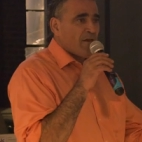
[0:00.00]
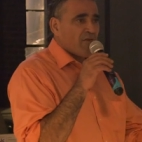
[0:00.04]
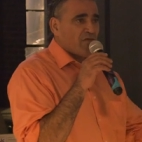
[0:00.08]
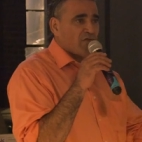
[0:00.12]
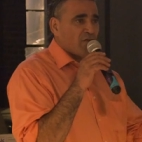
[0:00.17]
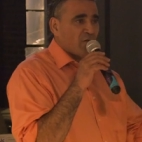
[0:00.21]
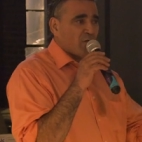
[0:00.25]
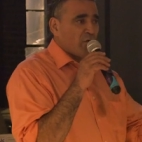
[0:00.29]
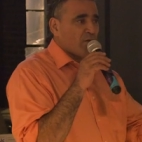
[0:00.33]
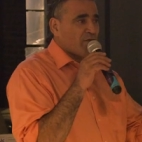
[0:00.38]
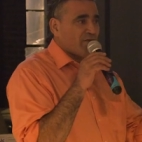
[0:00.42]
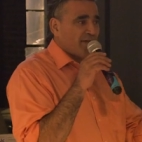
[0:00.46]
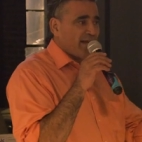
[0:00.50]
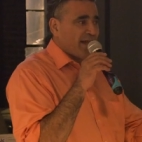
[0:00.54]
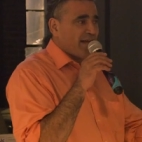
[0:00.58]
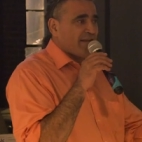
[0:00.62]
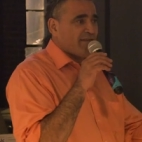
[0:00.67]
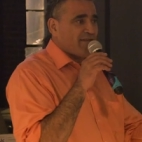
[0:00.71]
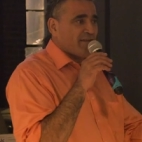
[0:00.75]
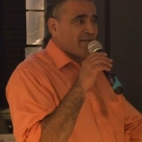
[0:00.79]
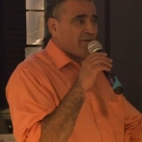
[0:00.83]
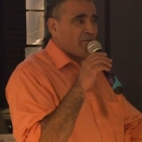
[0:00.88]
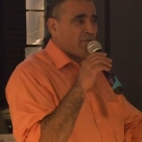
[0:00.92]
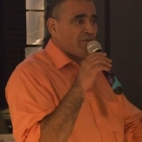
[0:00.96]
So we'll
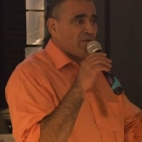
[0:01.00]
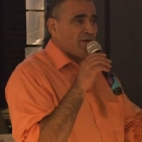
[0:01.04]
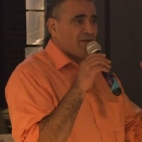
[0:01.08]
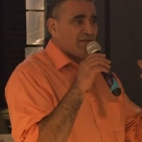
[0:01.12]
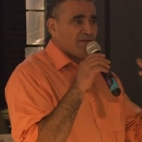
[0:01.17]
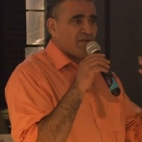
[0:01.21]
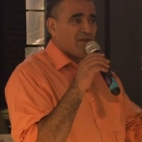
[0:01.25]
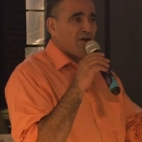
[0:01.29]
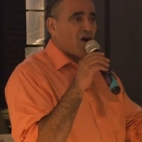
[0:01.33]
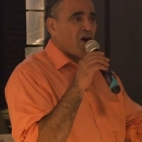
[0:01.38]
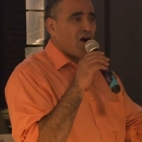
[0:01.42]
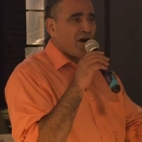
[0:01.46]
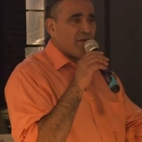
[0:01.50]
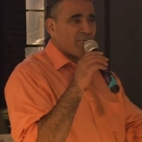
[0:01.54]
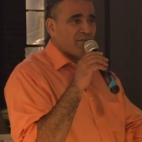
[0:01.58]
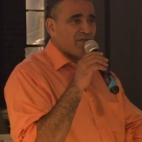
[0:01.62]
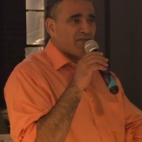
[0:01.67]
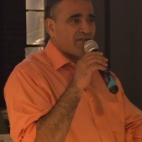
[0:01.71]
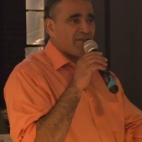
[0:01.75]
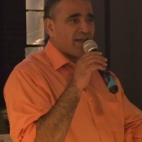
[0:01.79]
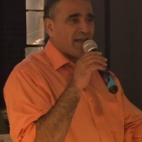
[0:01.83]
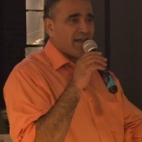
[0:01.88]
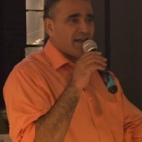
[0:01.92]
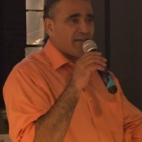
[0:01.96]
take someone's calm
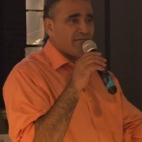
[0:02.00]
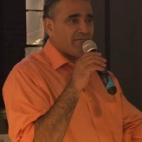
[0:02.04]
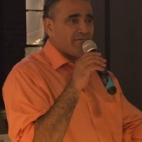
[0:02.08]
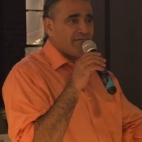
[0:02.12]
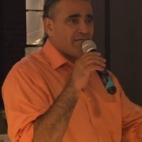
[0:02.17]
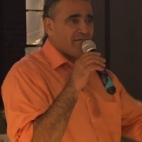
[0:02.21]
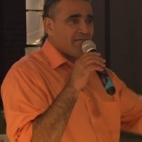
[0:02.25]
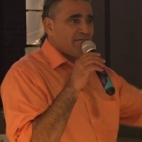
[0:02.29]
state